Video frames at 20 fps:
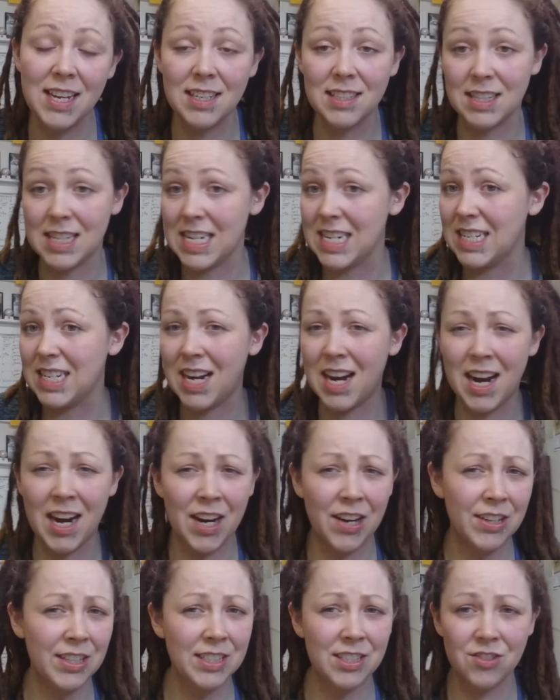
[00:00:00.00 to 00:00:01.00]
because the
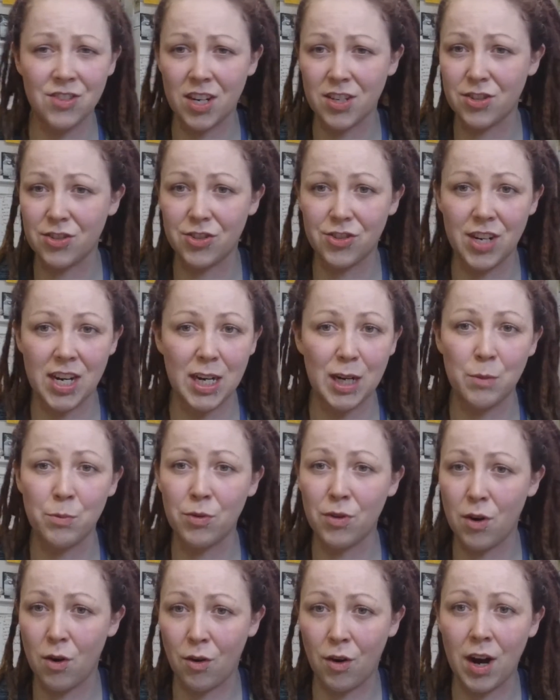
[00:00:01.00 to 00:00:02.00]
entire instructor training
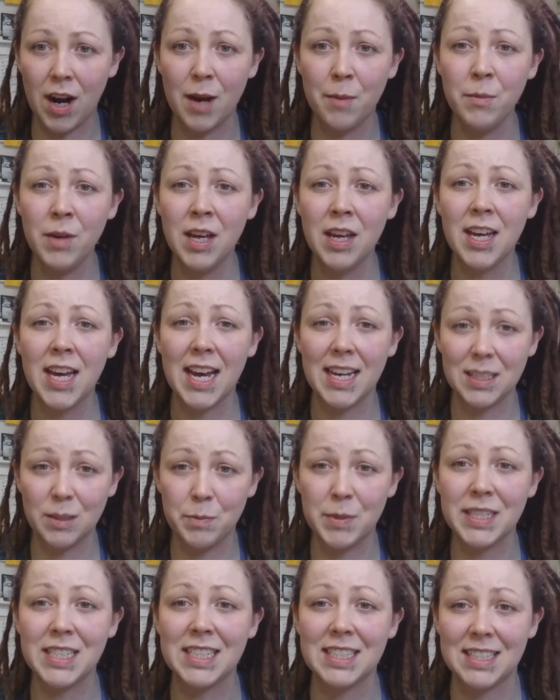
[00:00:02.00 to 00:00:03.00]
program has
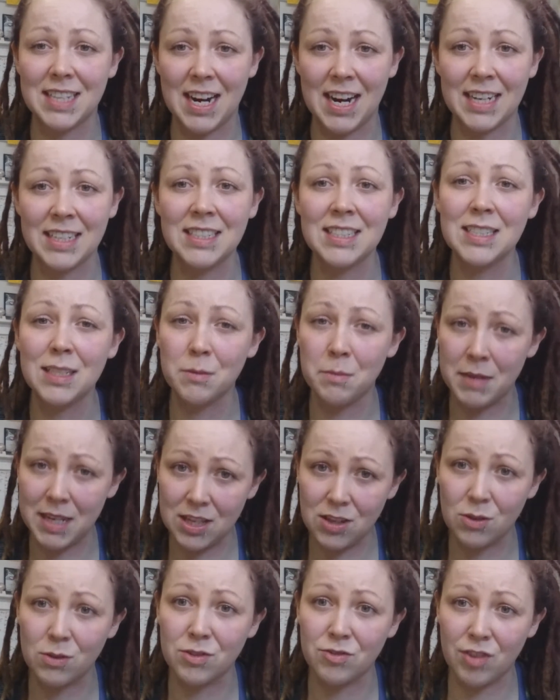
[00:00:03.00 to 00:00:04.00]
been designed to
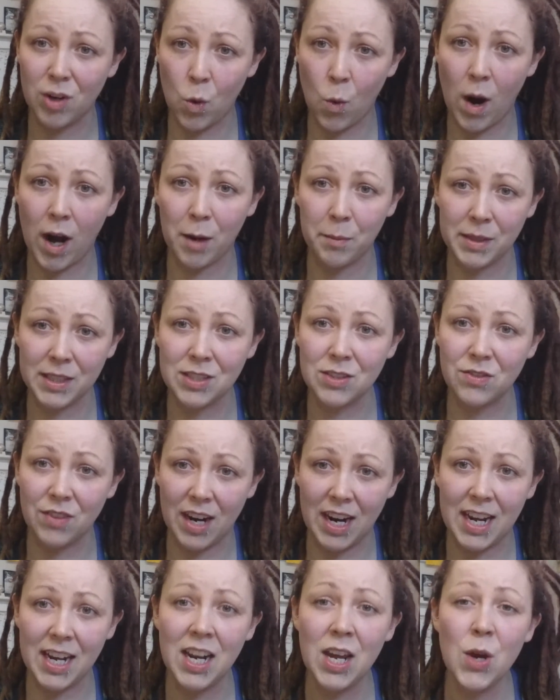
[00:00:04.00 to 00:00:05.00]
meet those requirements,
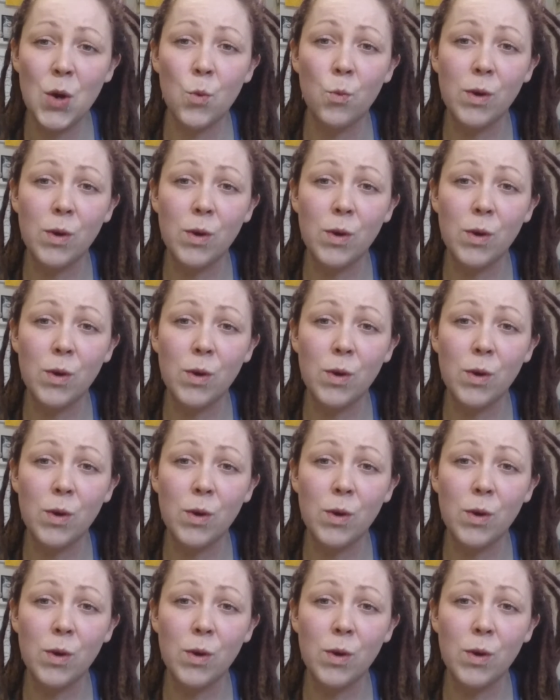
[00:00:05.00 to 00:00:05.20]
right?